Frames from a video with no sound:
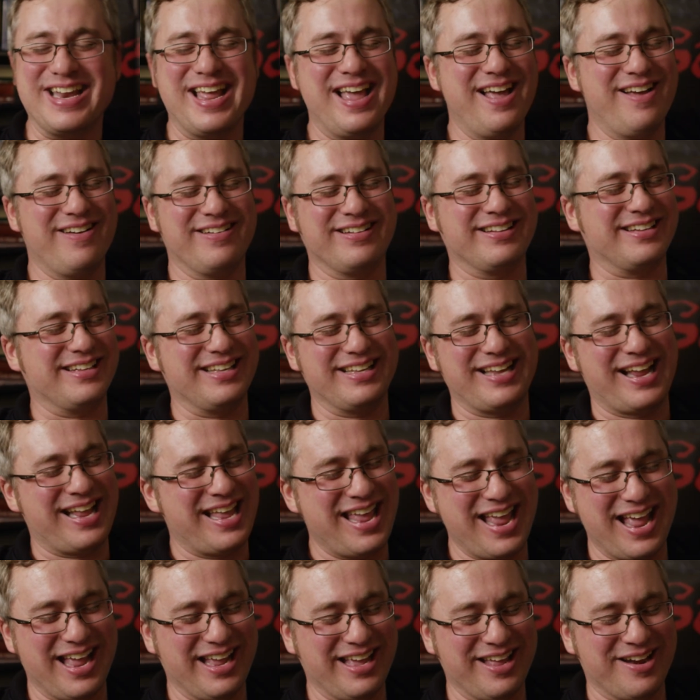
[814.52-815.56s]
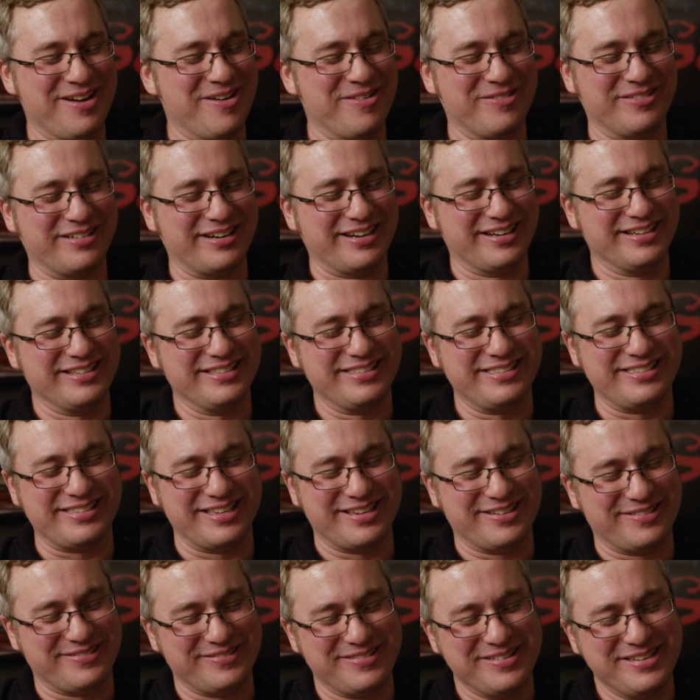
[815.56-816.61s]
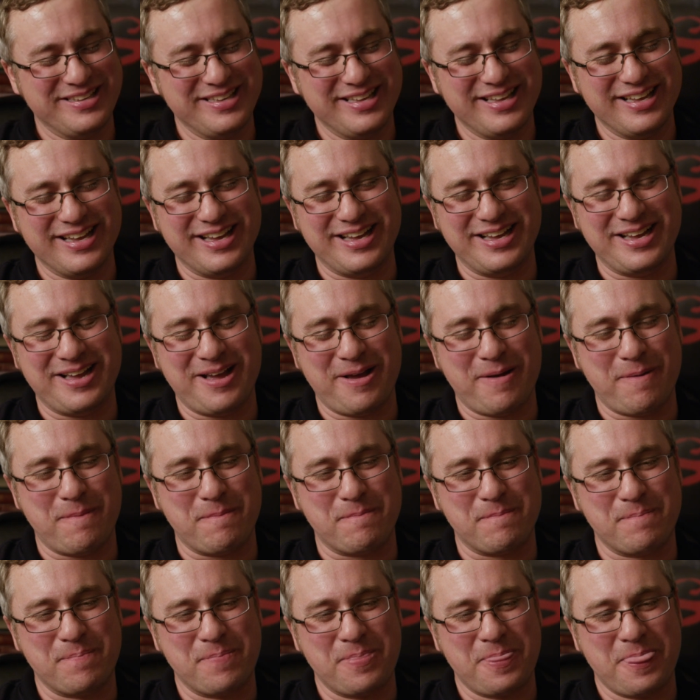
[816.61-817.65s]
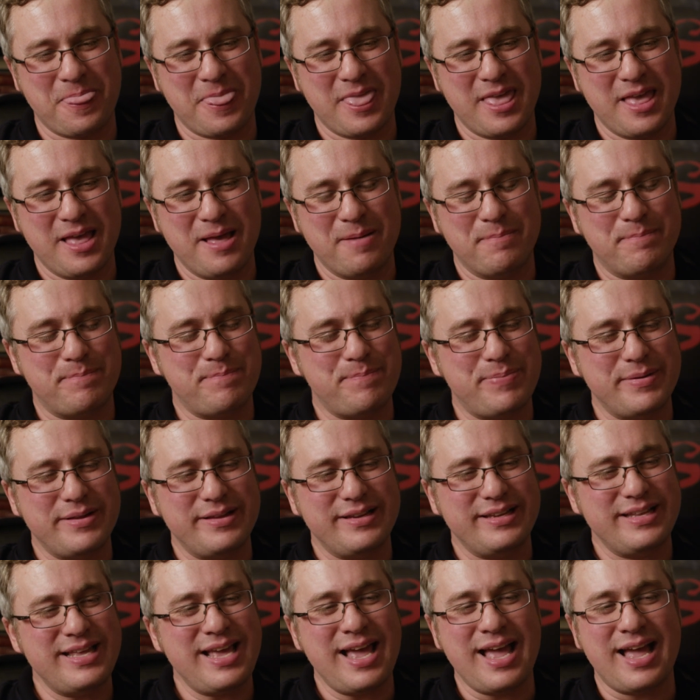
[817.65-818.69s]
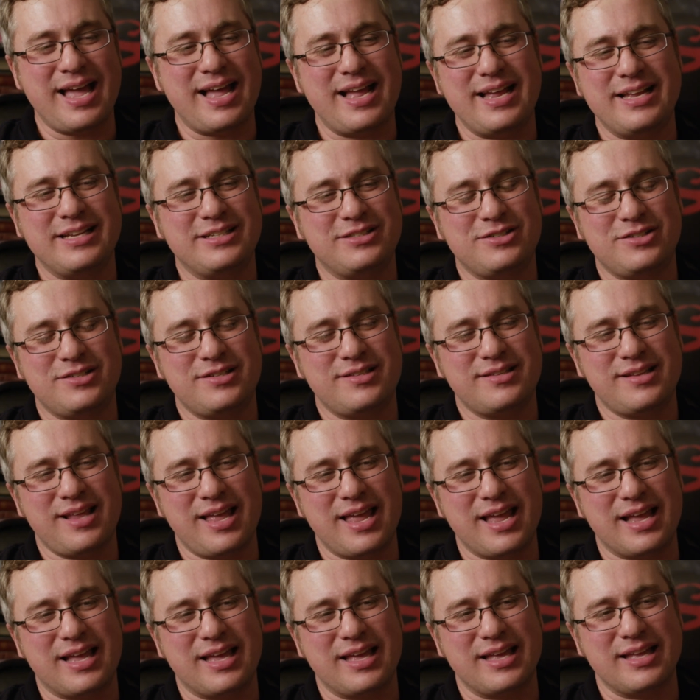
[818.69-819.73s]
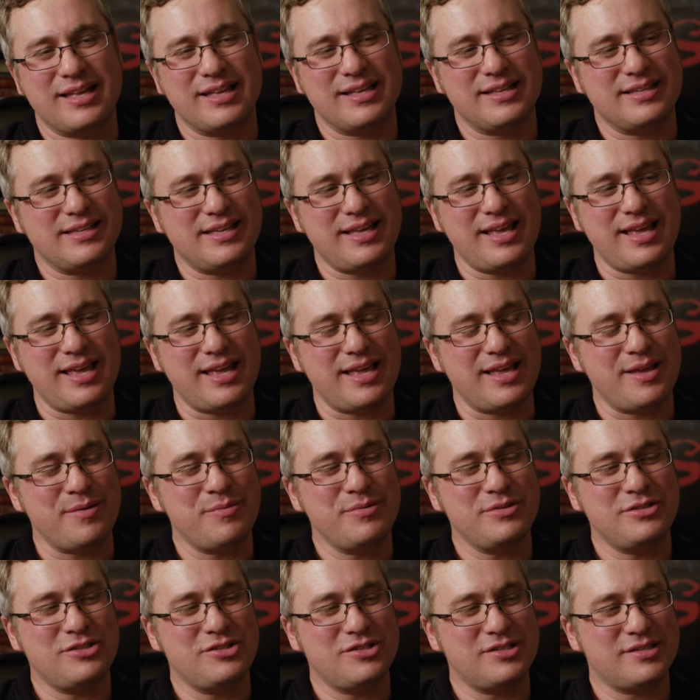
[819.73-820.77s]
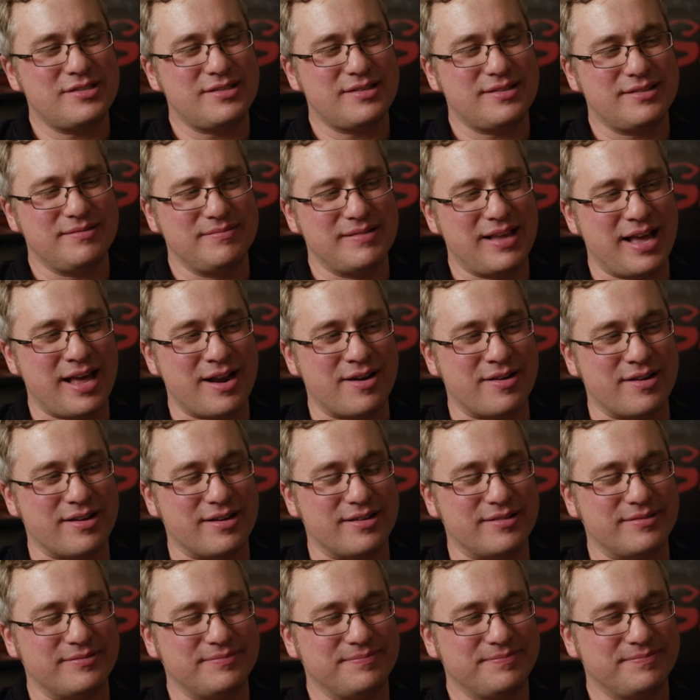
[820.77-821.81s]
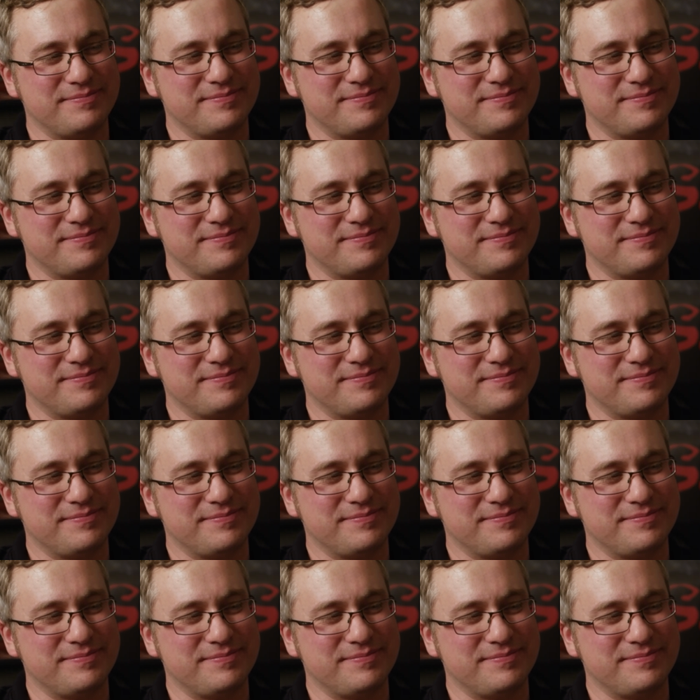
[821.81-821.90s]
now I can't get over it. So but yeah, it just like it was just, I don't know,